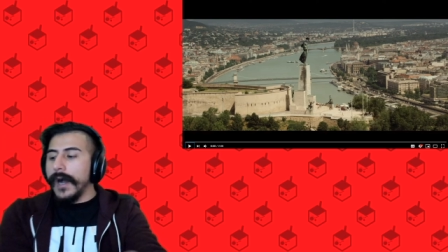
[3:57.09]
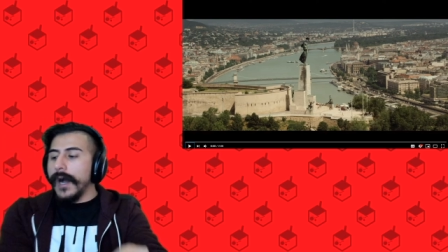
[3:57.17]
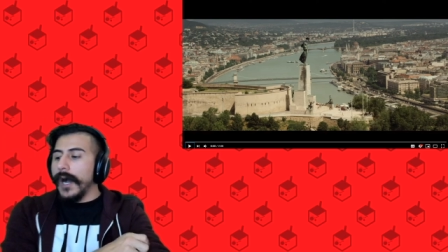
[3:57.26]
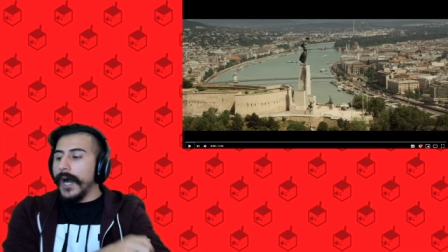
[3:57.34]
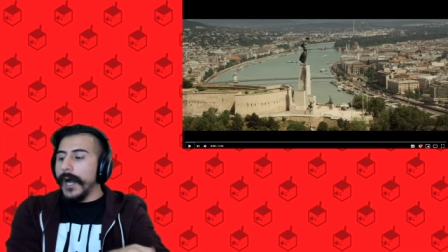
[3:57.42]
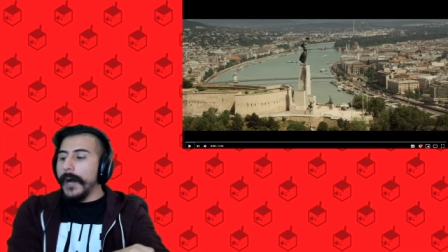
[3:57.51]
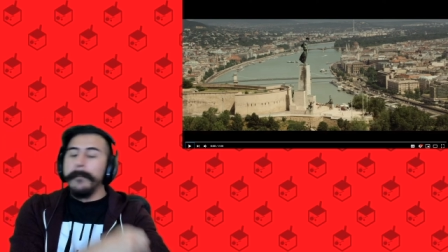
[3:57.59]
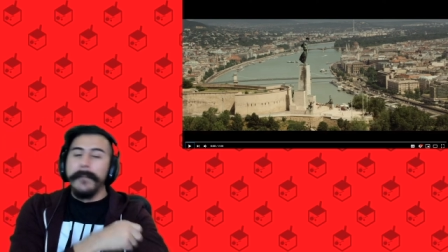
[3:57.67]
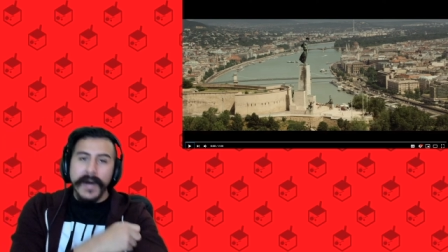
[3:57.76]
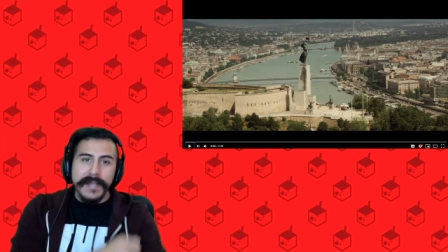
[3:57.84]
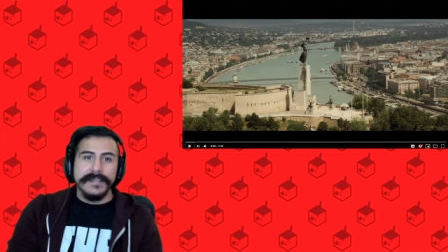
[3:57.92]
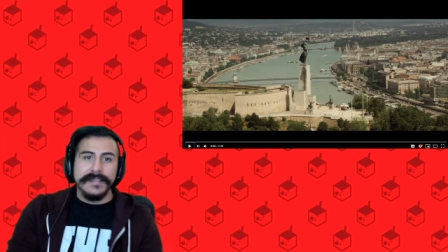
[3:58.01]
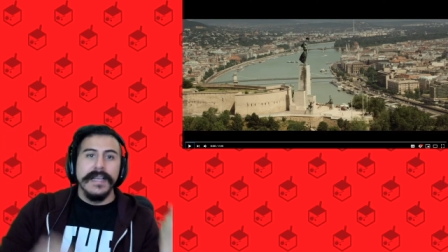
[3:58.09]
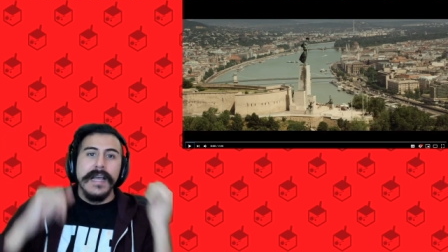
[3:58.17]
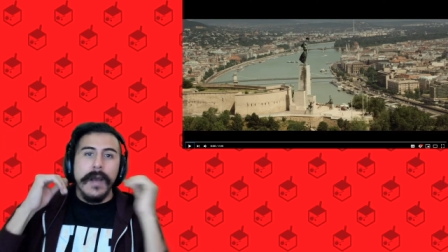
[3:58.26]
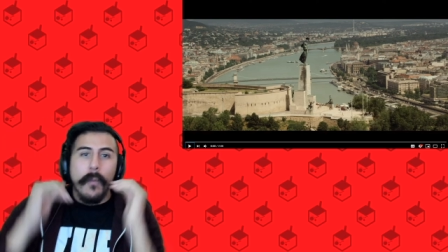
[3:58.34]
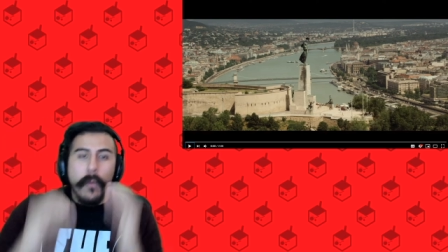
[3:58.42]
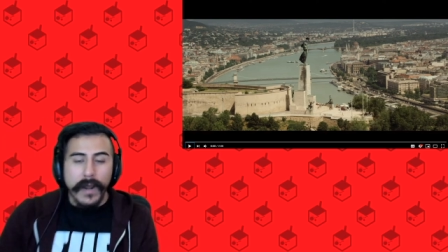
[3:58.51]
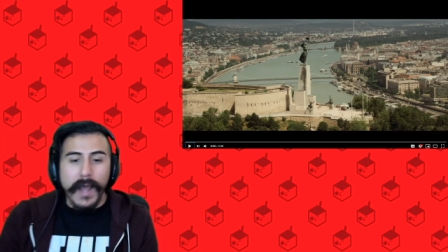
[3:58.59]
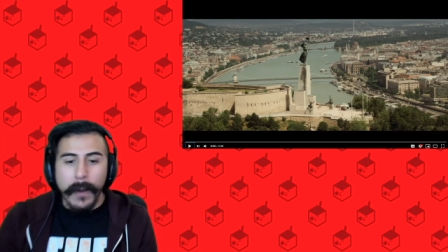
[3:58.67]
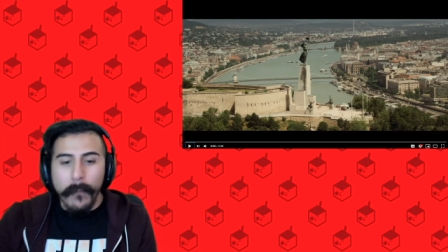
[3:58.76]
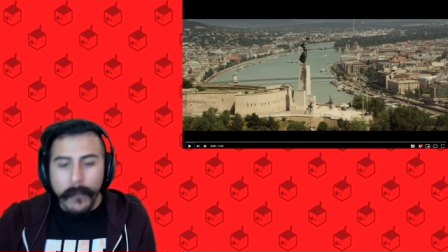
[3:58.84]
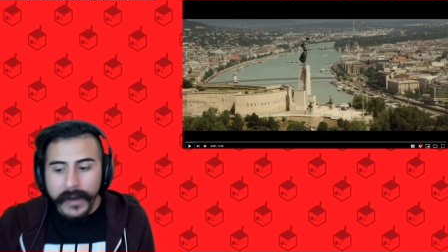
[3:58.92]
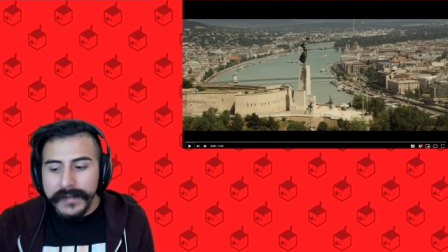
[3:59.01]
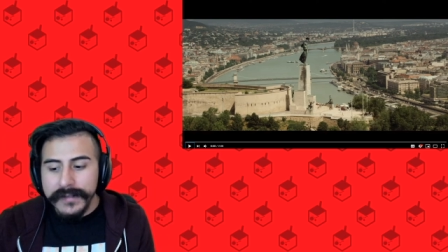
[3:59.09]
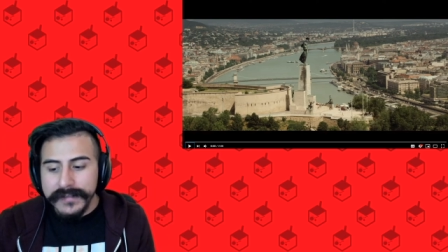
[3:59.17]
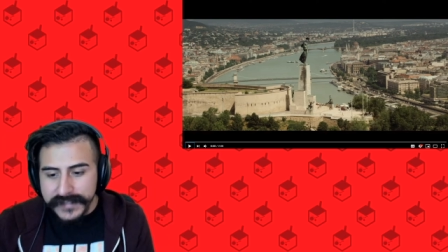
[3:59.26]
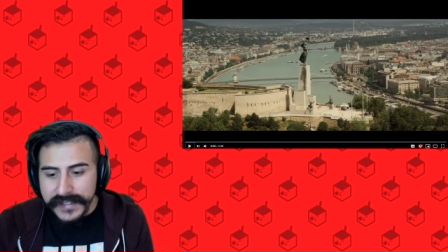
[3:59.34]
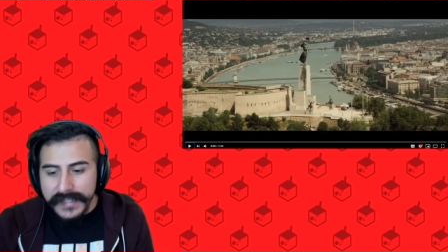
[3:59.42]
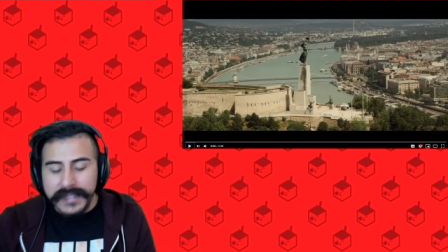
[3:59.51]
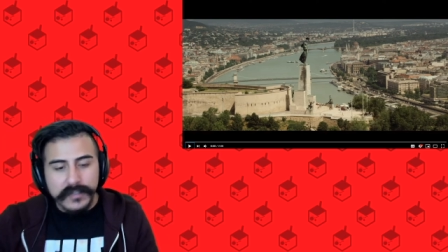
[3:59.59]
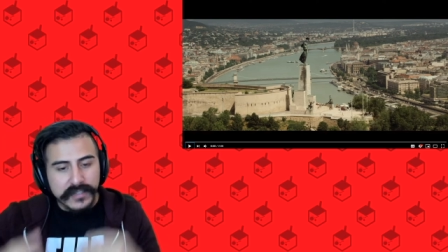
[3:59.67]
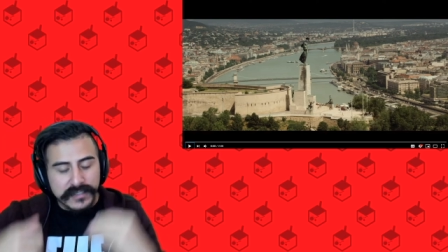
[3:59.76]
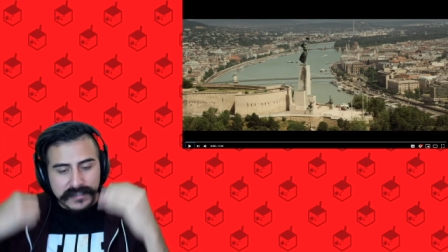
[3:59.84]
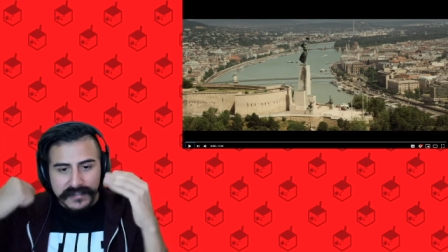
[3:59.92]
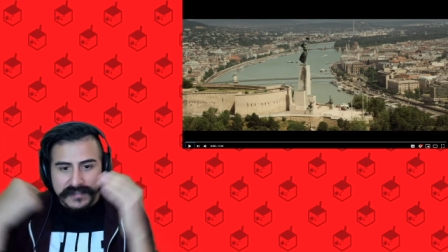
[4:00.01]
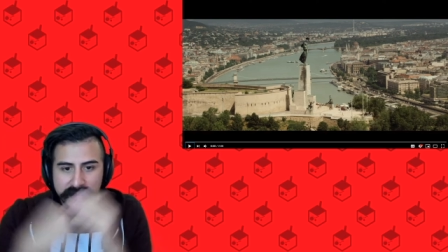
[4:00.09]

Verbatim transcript: Uh, but what I want to see is just a